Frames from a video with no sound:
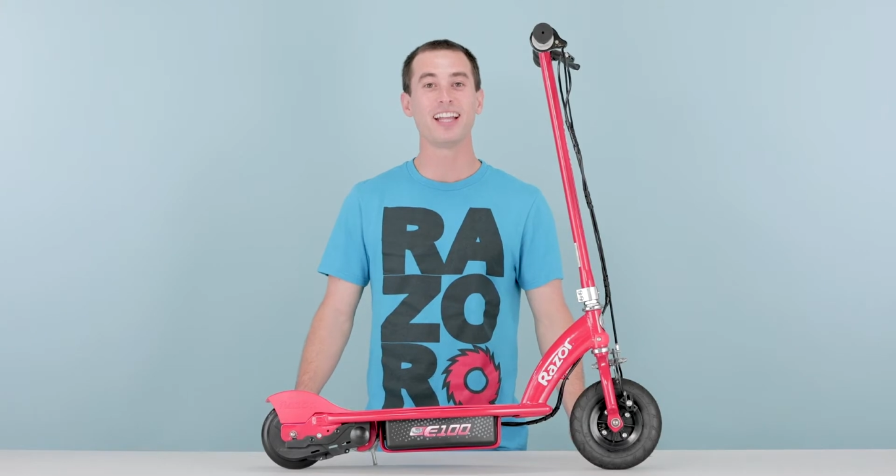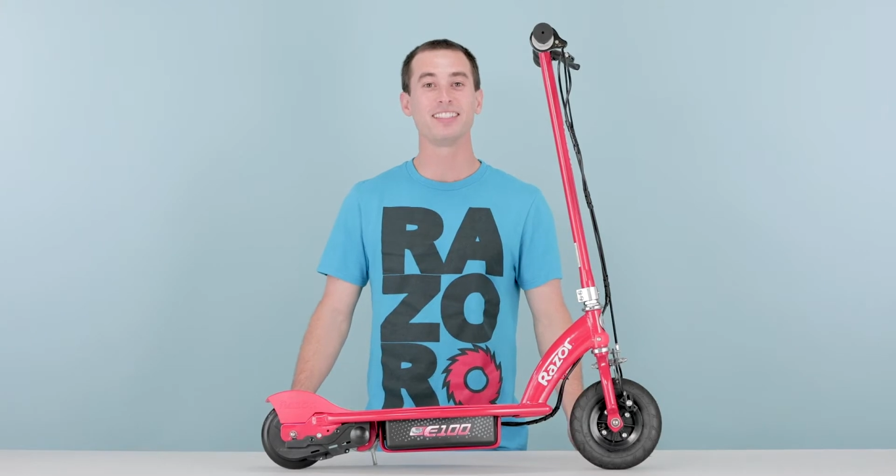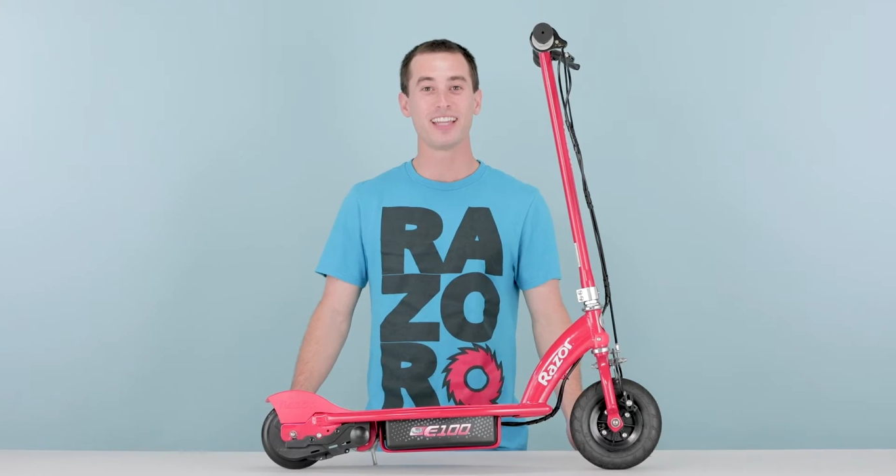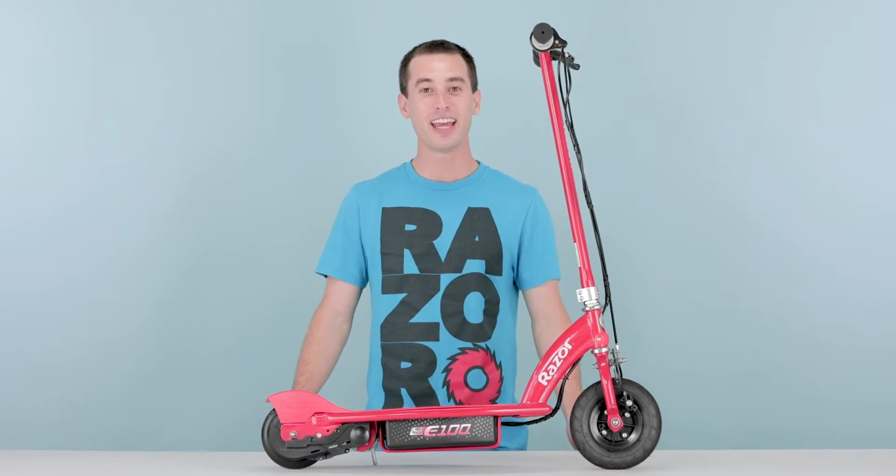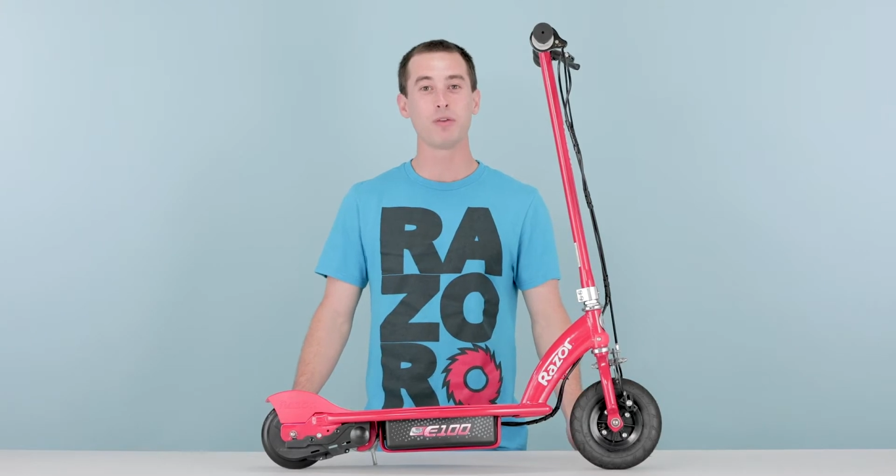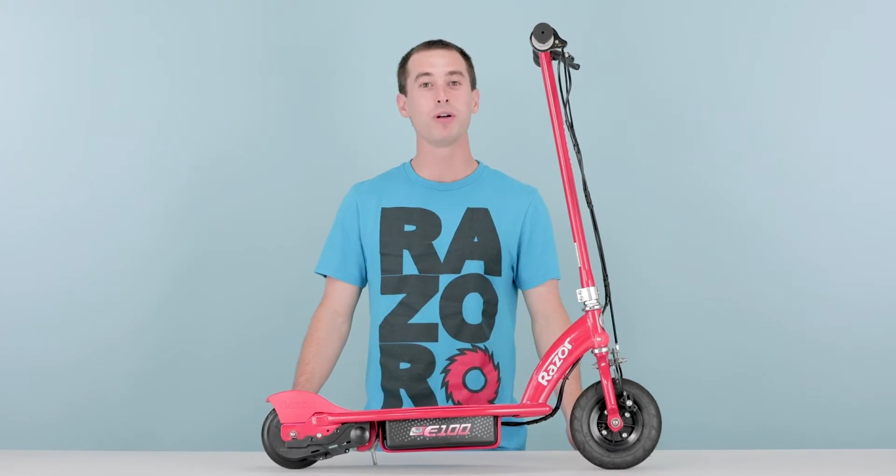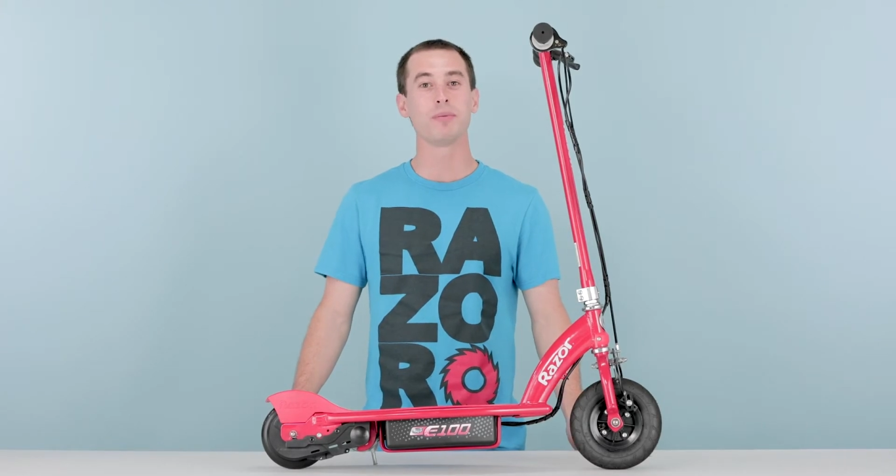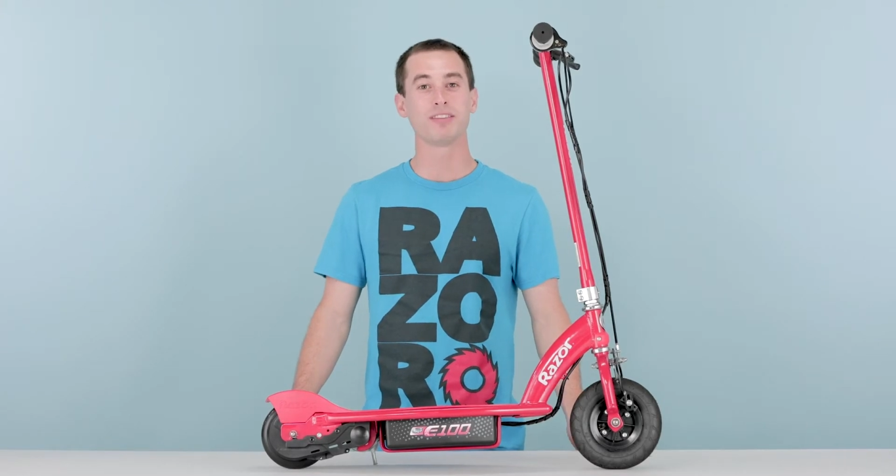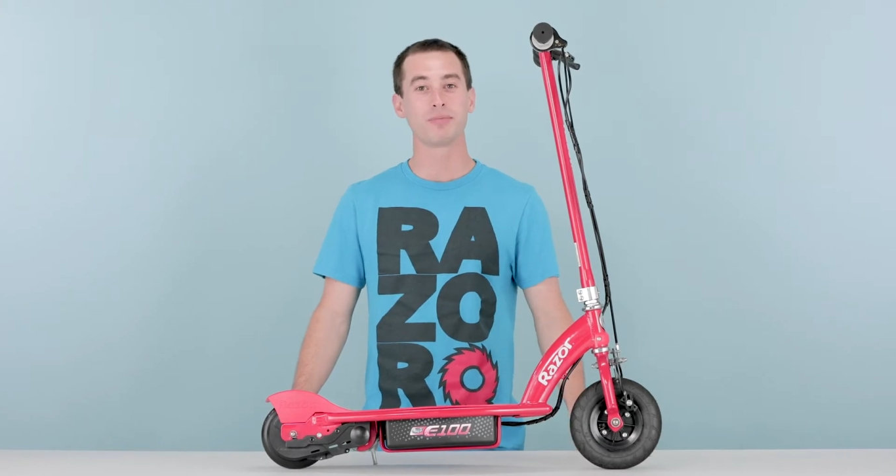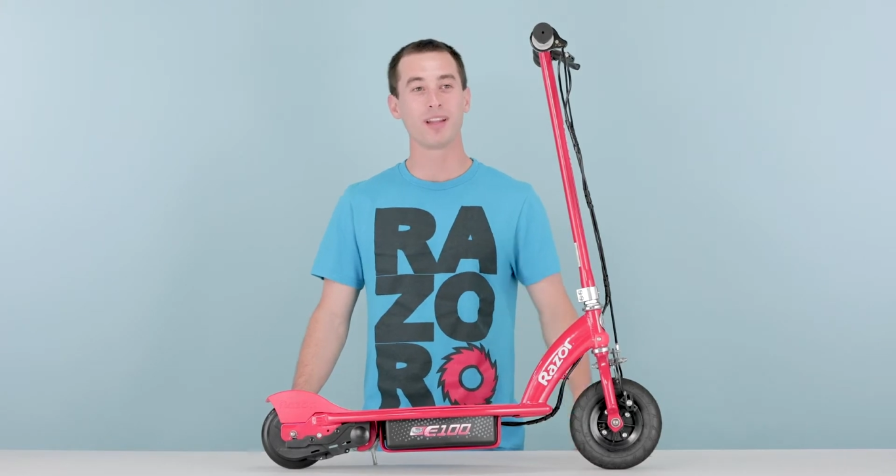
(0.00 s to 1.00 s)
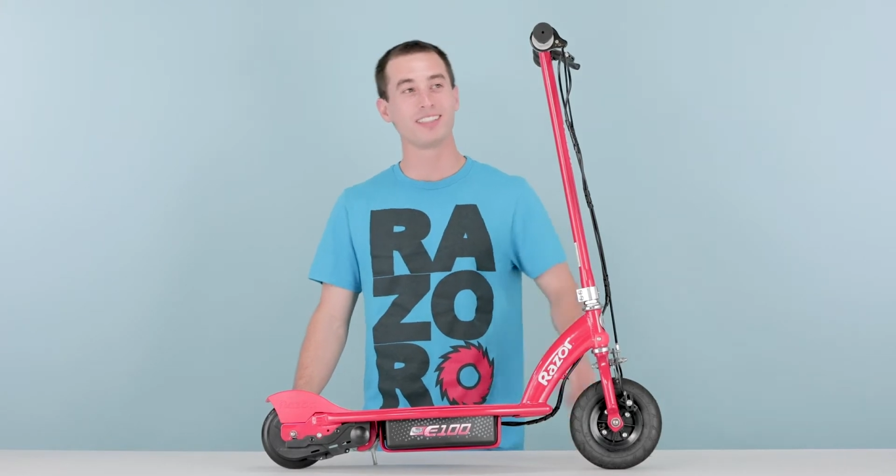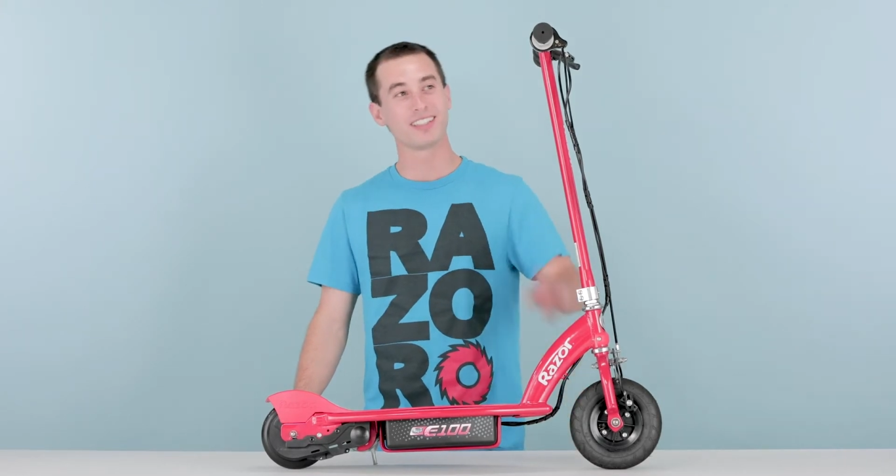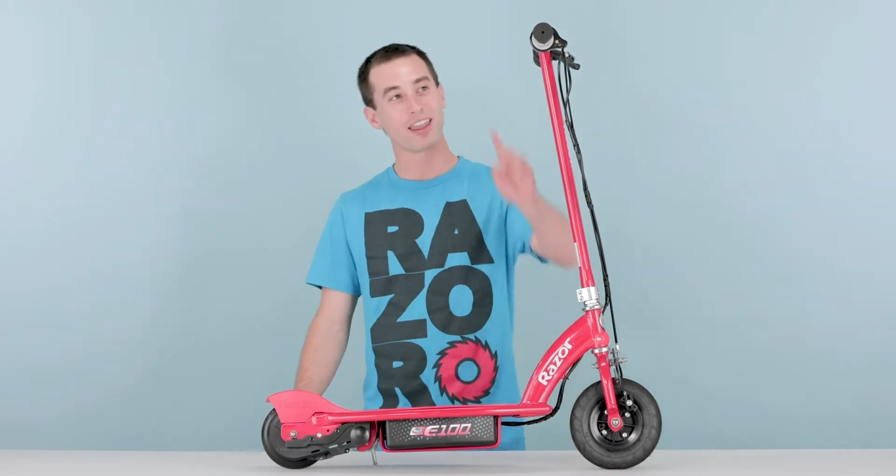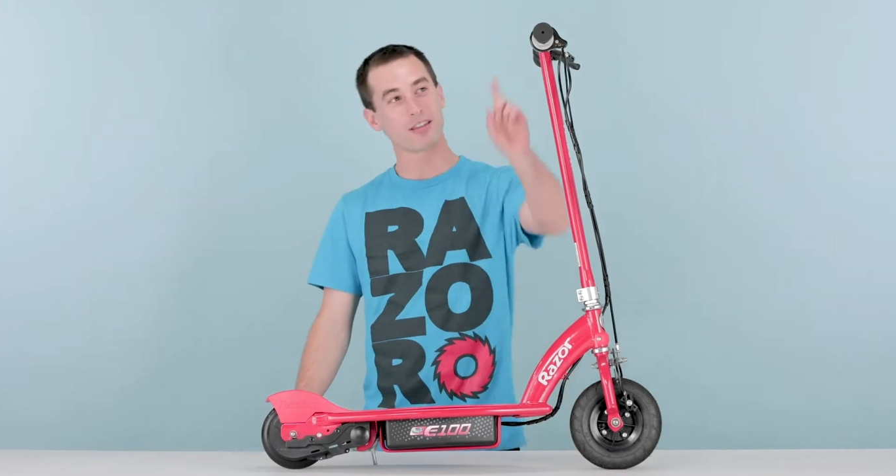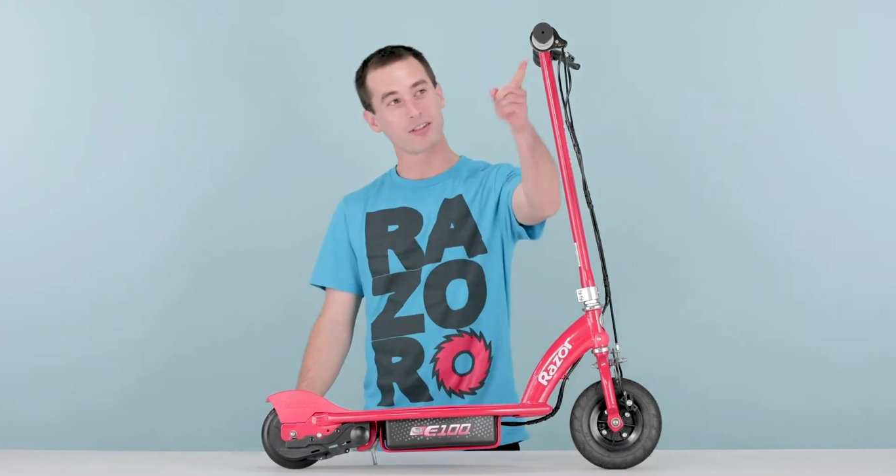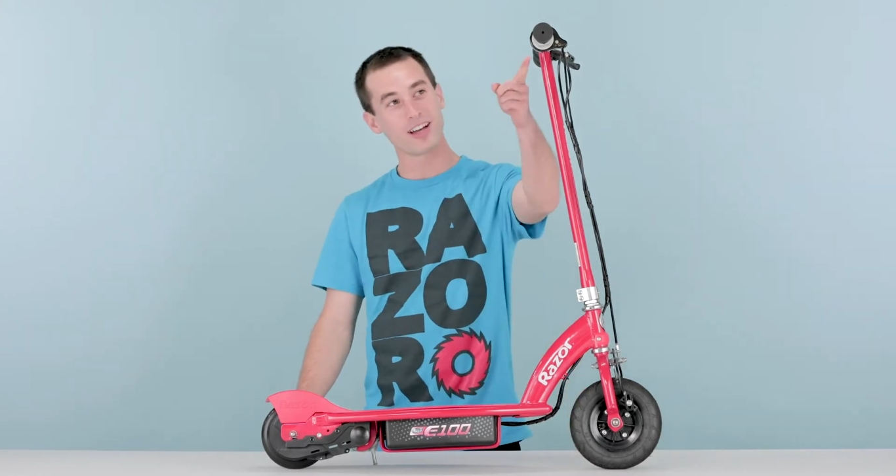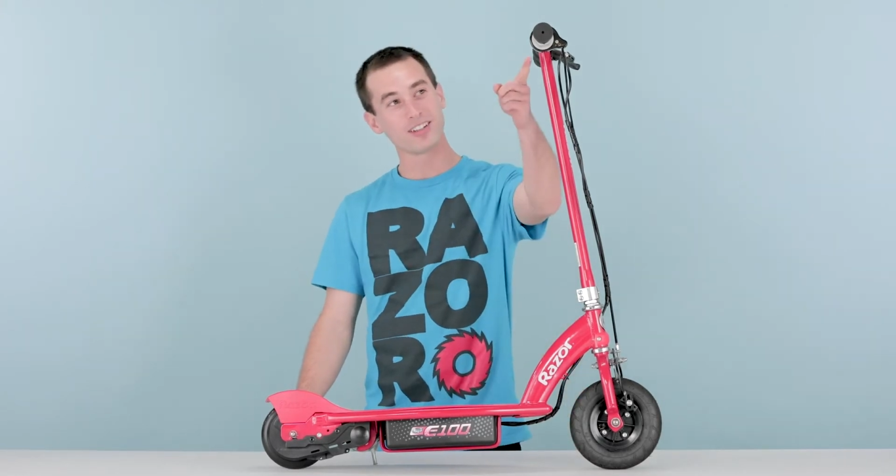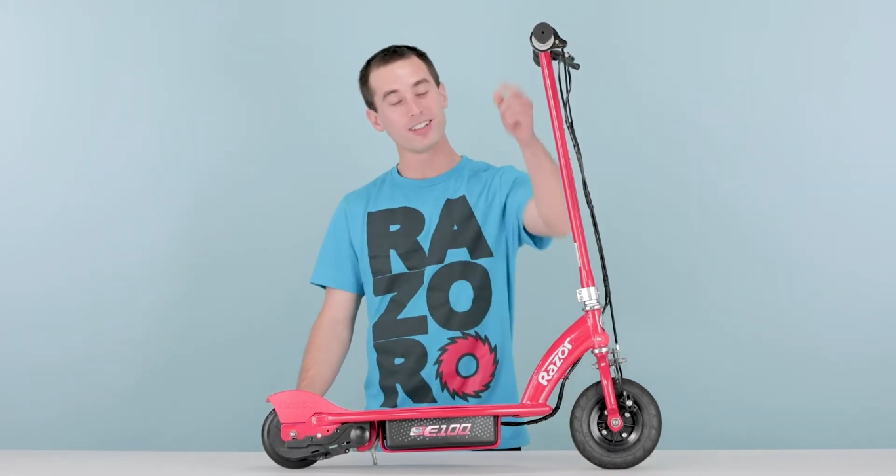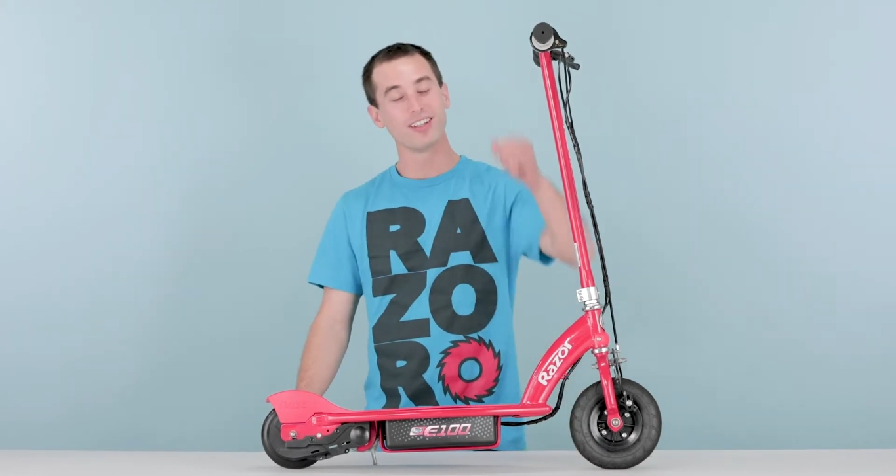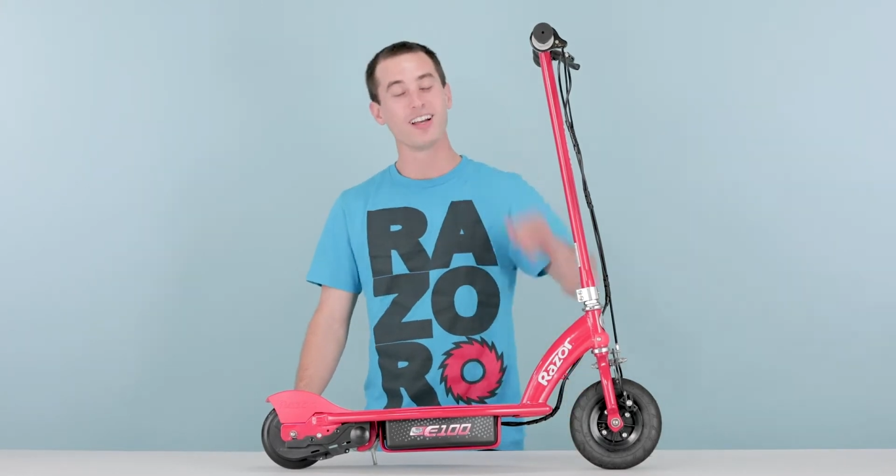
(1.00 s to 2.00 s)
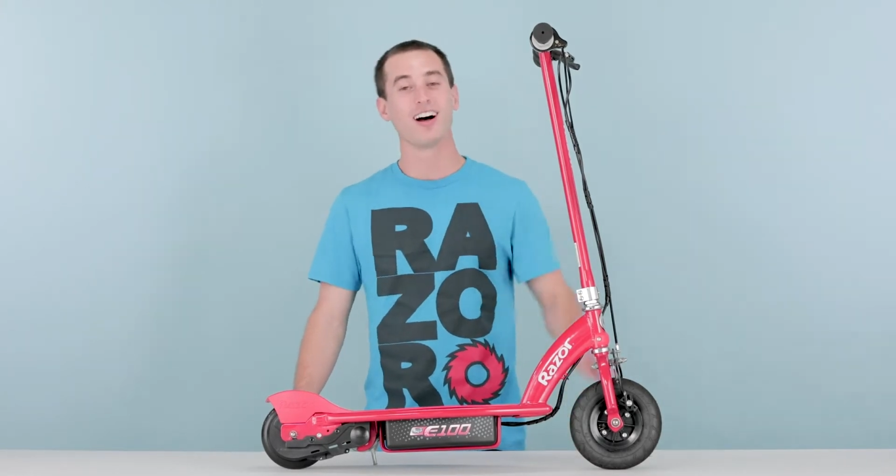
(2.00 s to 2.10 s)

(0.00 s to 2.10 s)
and today we'll be replacing the throttle